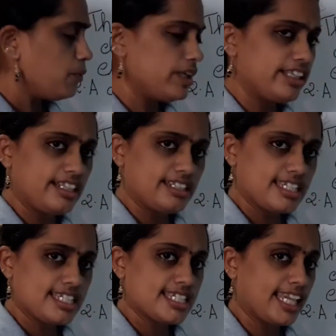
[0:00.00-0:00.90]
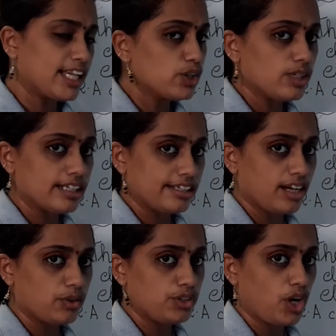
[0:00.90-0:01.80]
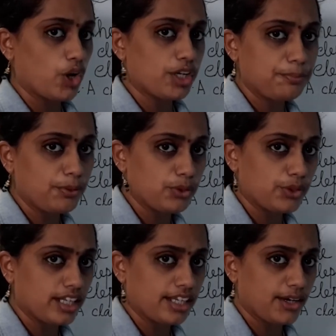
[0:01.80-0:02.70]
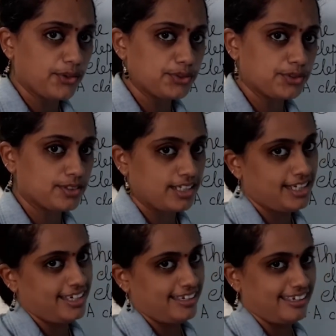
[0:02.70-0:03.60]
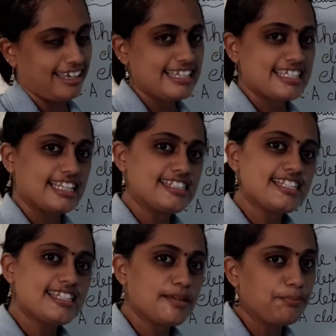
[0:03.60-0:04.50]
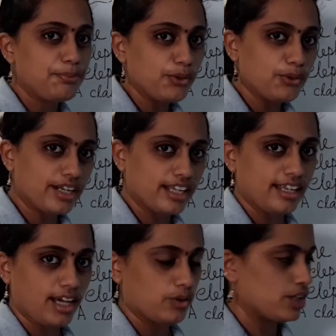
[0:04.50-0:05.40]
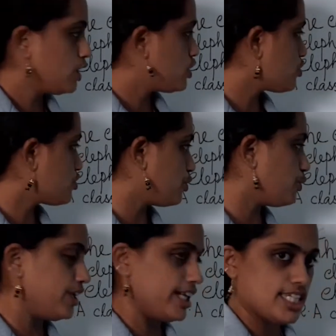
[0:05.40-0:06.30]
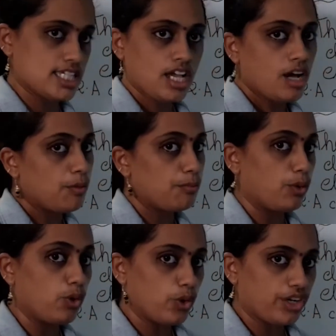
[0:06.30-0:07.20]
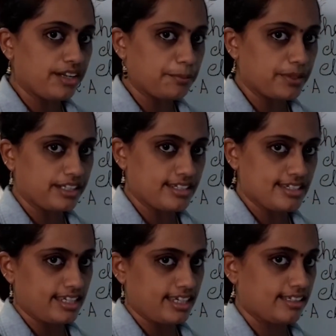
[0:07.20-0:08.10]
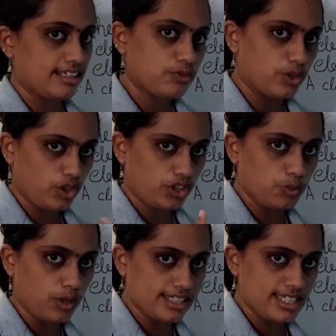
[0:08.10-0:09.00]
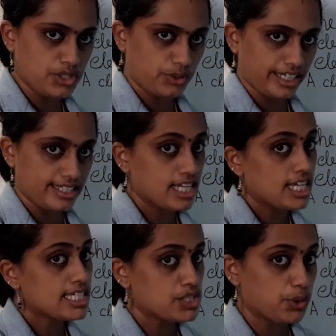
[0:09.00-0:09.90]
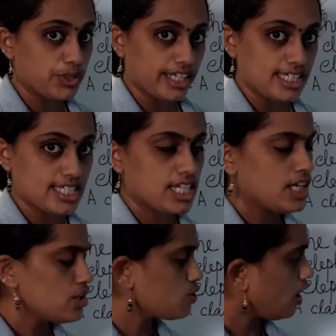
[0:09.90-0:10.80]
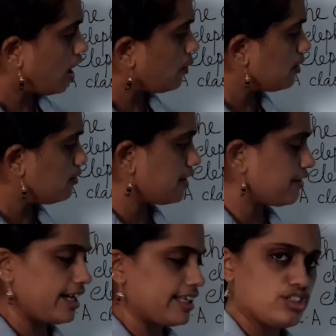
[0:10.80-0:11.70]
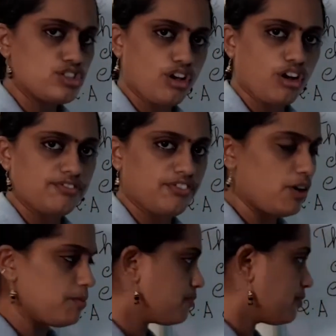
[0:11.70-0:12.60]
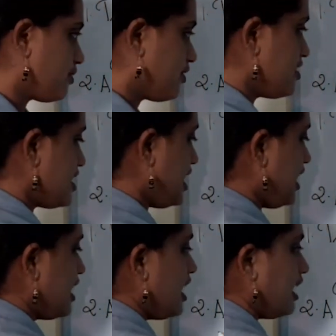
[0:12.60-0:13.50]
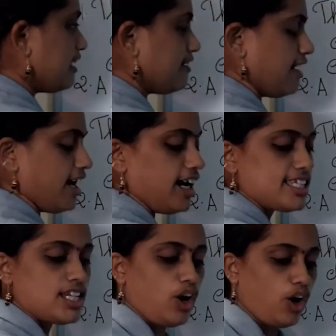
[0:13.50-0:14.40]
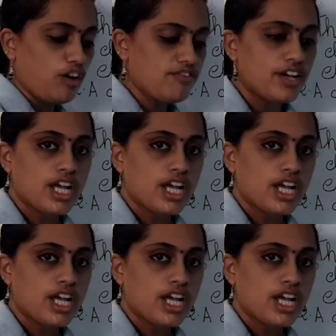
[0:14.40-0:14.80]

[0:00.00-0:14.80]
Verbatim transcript: whether it is singular noun or a plural noun. Yes, it is a plural noun. Students, more number it is there. Well, not one student, students. So how will we write the short form? See, a class of